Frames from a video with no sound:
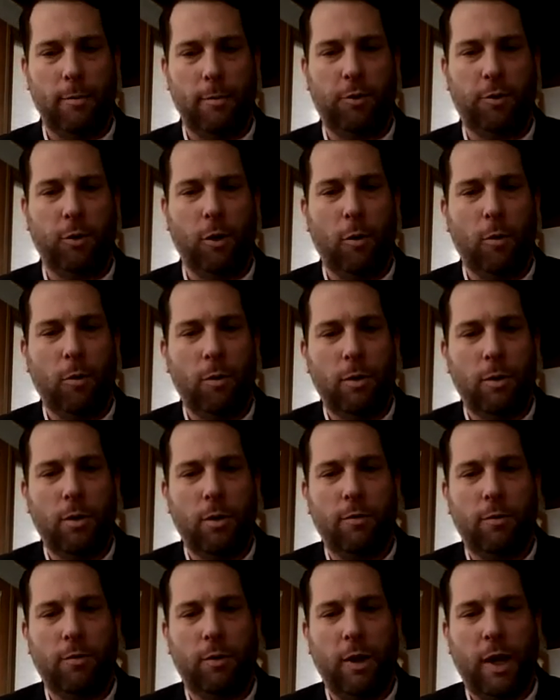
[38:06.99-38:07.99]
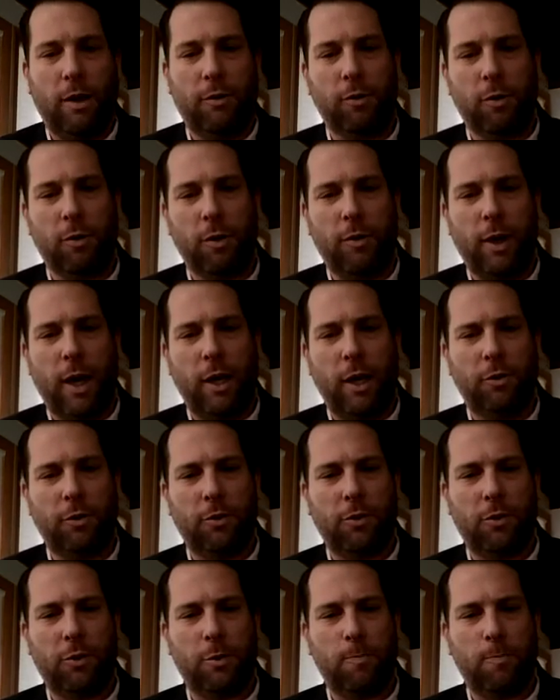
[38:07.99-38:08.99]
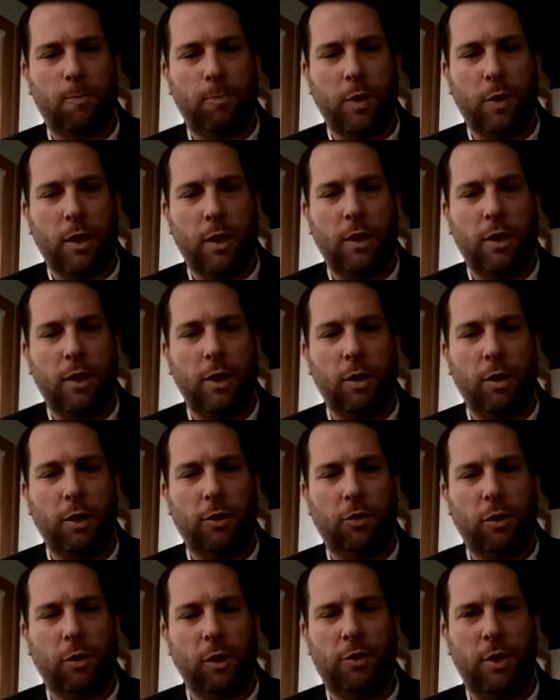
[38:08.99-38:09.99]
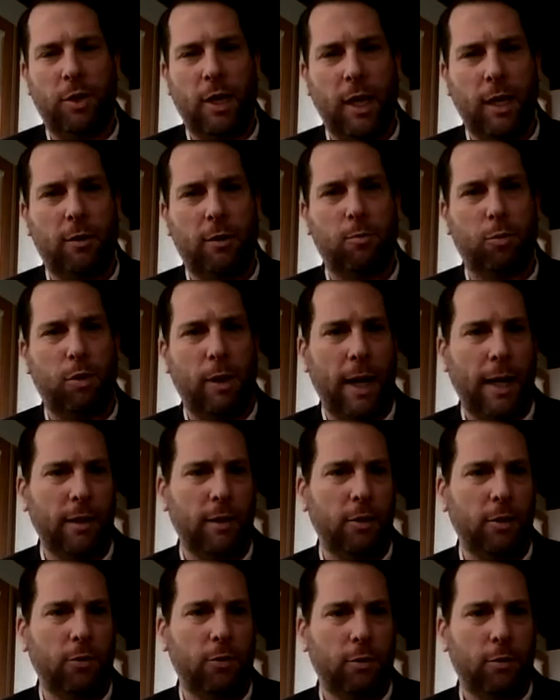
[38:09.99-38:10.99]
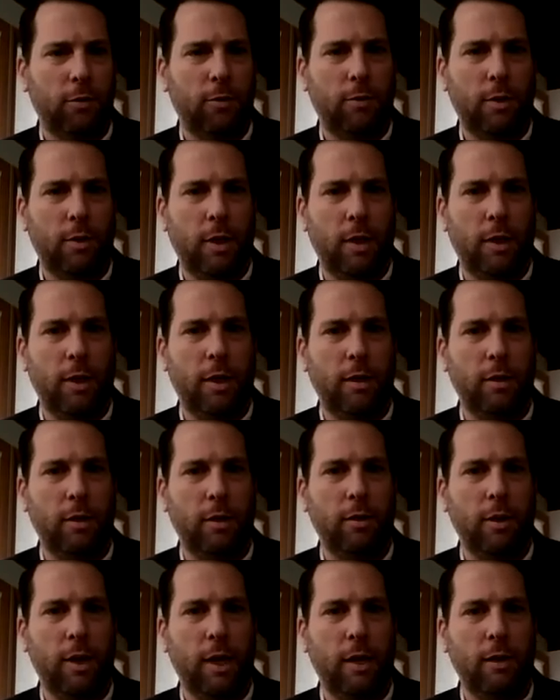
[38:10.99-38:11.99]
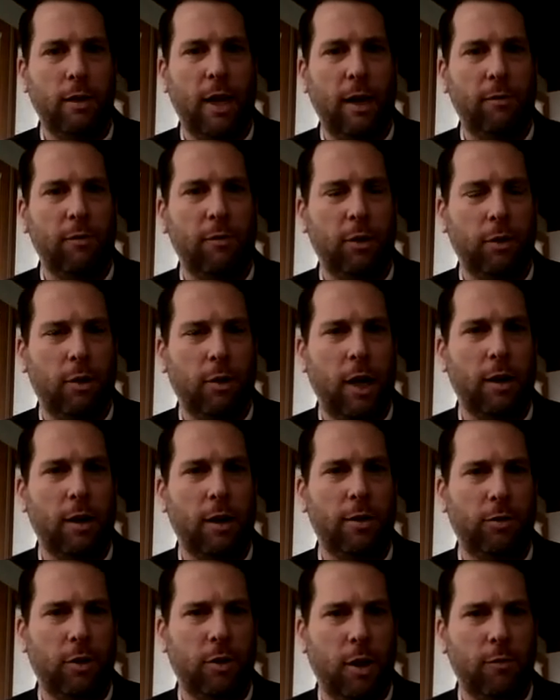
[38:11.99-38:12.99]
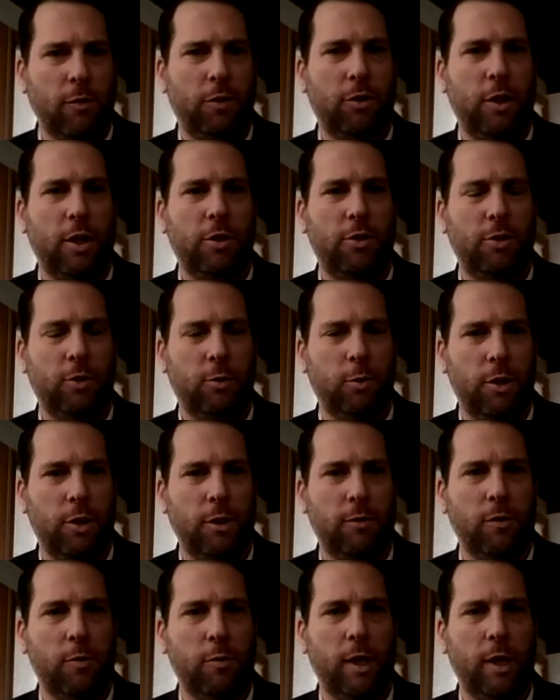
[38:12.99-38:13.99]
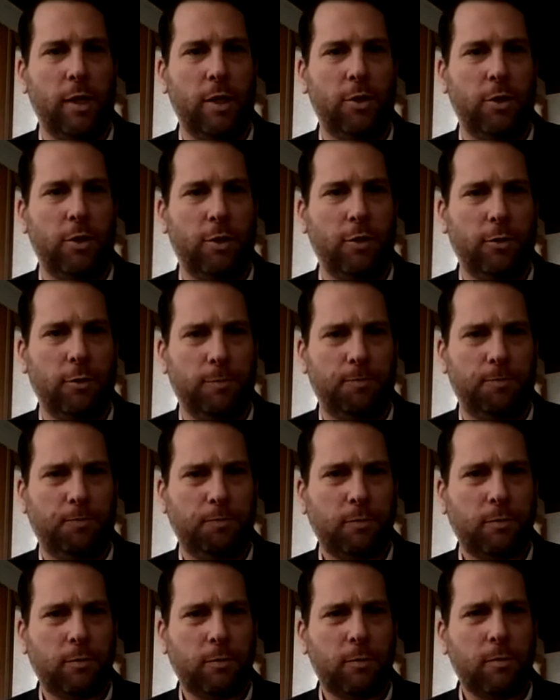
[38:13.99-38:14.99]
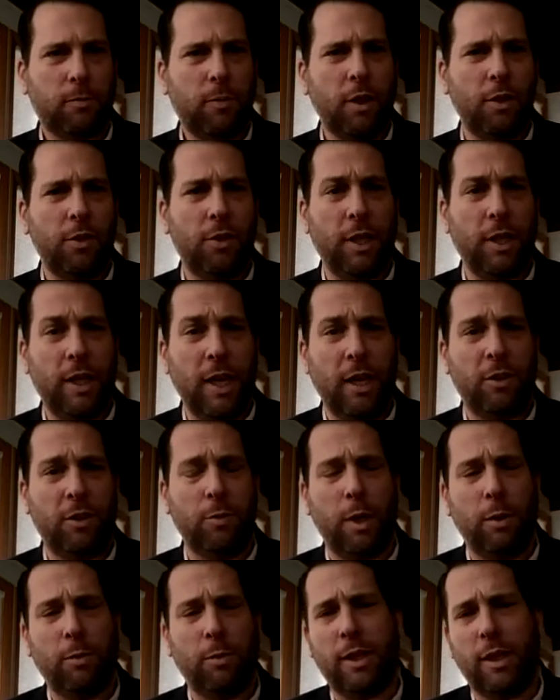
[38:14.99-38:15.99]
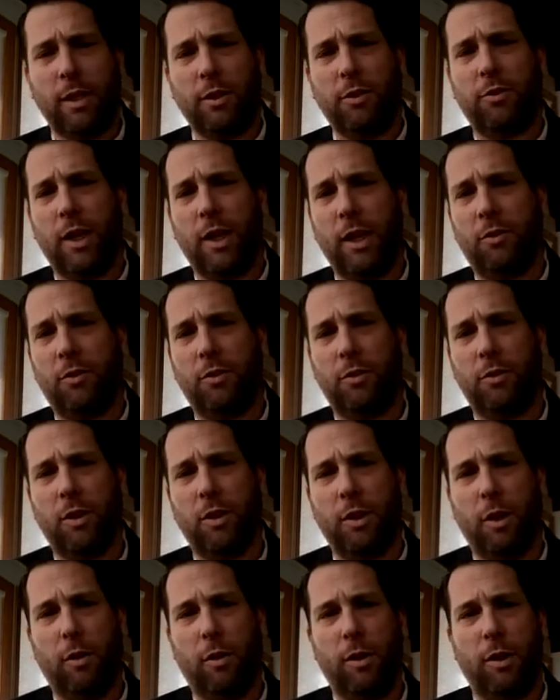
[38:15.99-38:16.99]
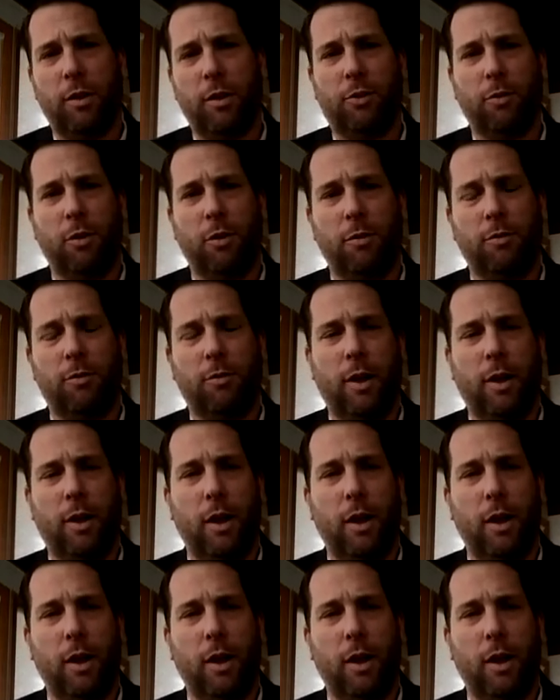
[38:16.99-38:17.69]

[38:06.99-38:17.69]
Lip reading: So for advisors, it's going to take practice in having a lot of these conversations with different managers to be able to get a sense, and sort of